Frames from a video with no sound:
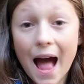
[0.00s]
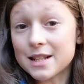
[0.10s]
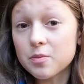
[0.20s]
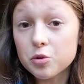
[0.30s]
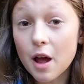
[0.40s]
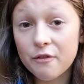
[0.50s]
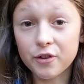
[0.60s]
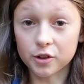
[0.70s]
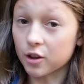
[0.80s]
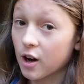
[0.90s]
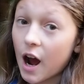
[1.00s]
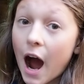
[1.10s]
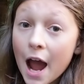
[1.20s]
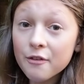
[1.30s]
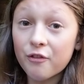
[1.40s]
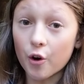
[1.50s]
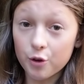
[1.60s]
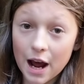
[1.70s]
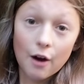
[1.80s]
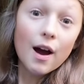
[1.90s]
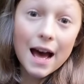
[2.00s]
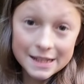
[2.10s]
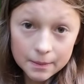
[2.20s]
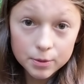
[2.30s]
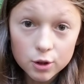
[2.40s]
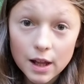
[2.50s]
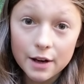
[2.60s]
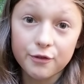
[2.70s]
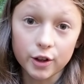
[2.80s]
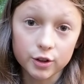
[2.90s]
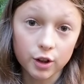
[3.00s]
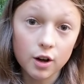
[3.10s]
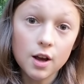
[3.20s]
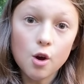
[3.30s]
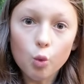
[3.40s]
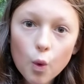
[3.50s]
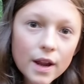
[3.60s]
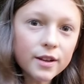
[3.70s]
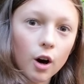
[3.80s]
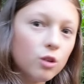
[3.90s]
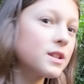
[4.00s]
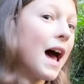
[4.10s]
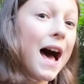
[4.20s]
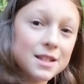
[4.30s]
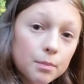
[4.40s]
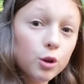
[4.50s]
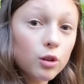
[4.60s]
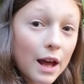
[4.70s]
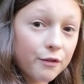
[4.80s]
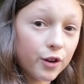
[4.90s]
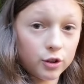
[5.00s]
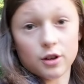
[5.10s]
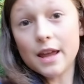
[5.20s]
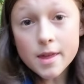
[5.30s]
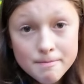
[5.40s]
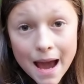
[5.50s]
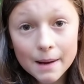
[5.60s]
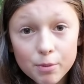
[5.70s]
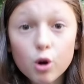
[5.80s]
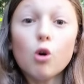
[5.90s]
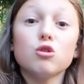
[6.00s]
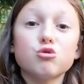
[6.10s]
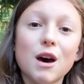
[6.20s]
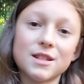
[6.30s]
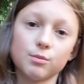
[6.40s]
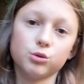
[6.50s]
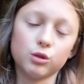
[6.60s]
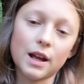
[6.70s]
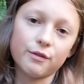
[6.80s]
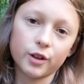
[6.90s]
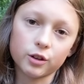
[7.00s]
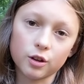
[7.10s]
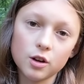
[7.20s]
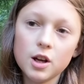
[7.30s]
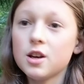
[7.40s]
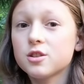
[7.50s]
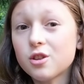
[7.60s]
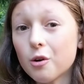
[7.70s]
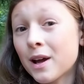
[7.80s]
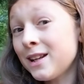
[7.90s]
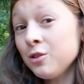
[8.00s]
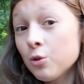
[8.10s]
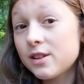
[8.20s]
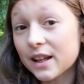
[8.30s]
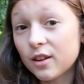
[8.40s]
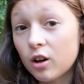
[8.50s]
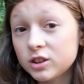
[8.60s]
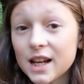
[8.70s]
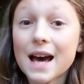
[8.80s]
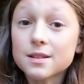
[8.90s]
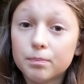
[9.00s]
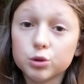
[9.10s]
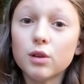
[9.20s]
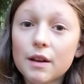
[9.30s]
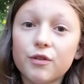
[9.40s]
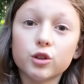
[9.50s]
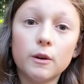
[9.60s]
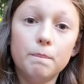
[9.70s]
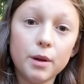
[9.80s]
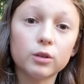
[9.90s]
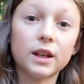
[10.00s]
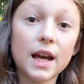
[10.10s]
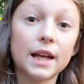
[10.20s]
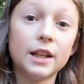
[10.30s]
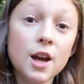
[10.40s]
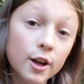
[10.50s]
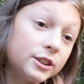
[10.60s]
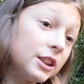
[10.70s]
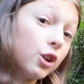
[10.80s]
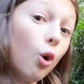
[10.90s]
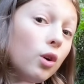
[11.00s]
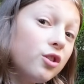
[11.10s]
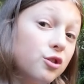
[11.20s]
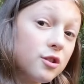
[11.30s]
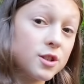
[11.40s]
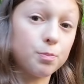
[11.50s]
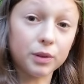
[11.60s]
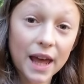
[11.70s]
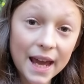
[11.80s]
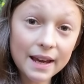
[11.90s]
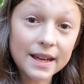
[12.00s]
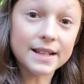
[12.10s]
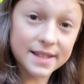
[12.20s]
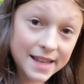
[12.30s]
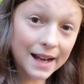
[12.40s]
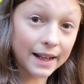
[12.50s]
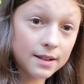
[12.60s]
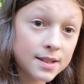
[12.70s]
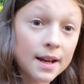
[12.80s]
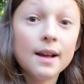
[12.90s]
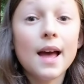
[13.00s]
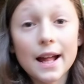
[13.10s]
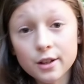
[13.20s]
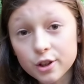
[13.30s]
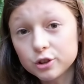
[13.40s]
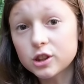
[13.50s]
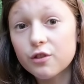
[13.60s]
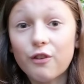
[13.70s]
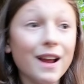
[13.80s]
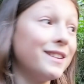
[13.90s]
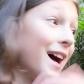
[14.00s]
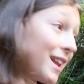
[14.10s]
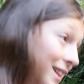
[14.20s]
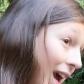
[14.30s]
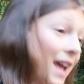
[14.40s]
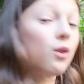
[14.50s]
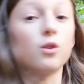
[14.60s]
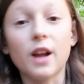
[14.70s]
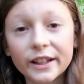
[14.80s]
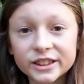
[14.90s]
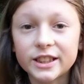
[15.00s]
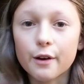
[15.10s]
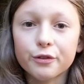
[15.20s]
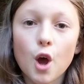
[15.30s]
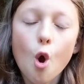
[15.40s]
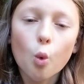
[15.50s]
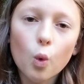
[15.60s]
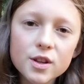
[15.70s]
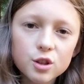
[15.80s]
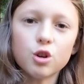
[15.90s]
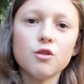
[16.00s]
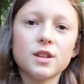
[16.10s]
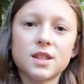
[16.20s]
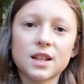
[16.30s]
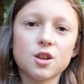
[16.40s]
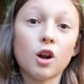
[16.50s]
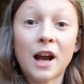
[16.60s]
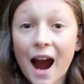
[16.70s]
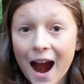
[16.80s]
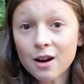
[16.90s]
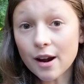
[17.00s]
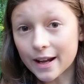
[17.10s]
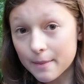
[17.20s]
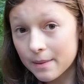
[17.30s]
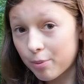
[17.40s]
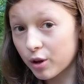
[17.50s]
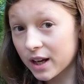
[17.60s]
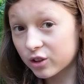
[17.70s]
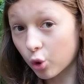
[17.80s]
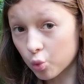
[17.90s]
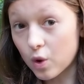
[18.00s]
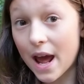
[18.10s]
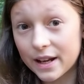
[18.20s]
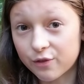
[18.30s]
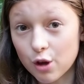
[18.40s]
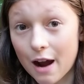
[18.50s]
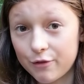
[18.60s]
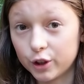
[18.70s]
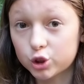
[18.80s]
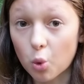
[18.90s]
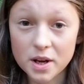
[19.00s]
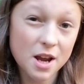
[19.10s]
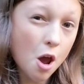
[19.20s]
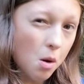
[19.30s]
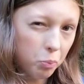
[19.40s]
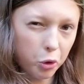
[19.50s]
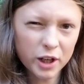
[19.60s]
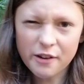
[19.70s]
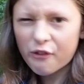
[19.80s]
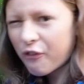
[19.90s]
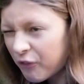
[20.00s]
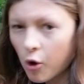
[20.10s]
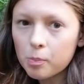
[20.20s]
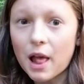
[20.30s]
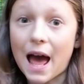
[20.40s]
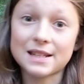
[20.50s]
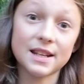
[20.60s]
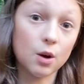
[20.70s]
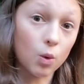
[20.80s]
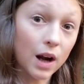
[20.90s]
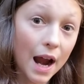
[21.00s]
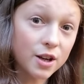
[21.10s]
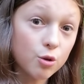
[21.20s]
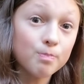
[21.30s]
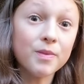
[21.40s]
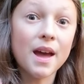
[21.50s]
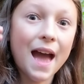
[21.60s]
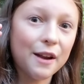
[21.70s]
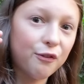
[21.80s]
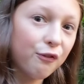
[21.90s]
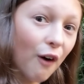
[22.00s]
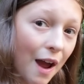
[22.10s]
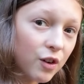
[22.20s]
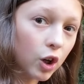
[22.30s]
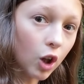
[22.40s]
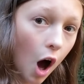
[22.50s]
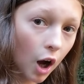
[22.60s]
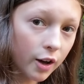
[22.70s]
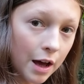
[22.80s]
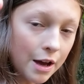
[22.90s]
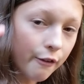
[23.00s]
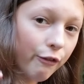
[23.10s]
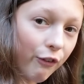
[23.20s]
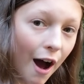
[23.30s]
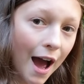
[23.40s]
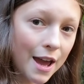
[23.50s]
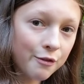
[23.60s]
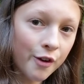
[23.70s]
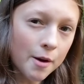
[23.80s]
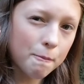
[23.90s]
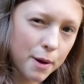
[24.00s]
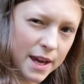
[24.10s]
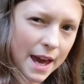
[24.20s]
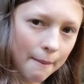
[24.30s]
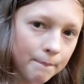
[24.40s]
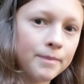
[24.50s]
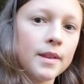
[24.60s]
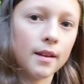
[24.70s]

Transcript: has a blue light filter. iPhone now has a blue light filter. Windows has a blue light filter. And the MacBook also has a blue light filter. So any newer technology has a blue light filter built in. So you go into the display in settings, and you'll usually find night light or night shift. Once you turn these things on, I recommend putting it to red if you have the choice. Put it full blast. And what I do, at 5 o'clock, 5 p.m.,